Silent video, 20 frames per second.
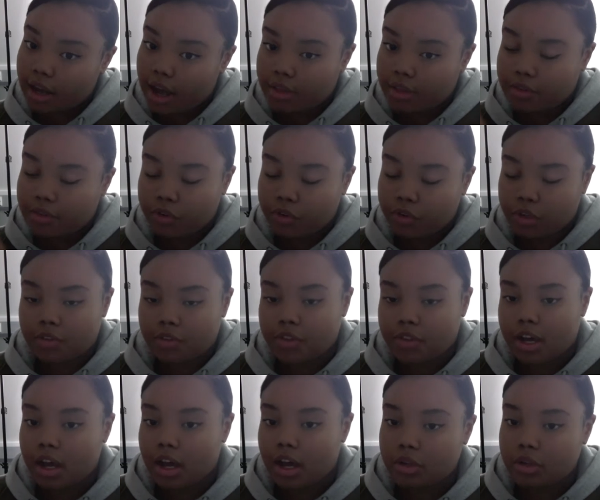at the front of the
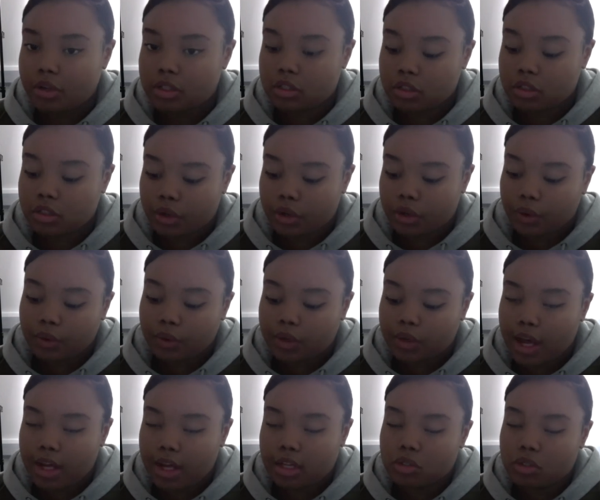house. So
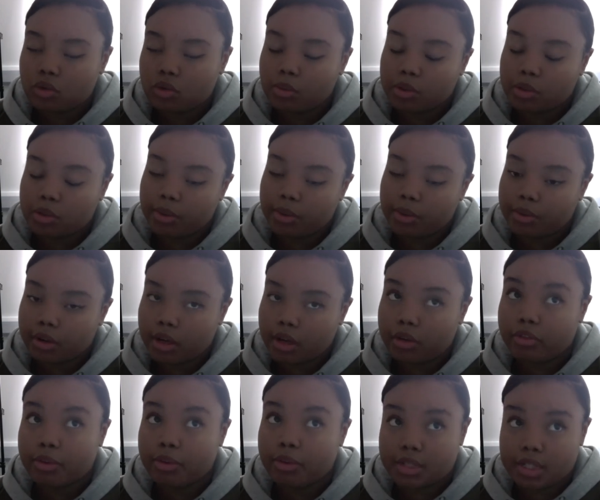light is normally a
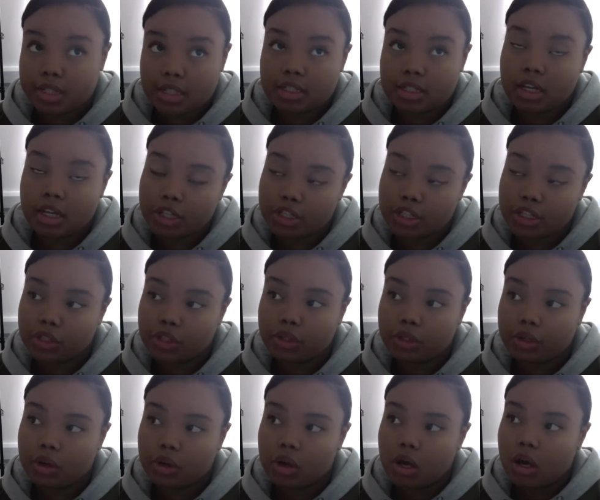representation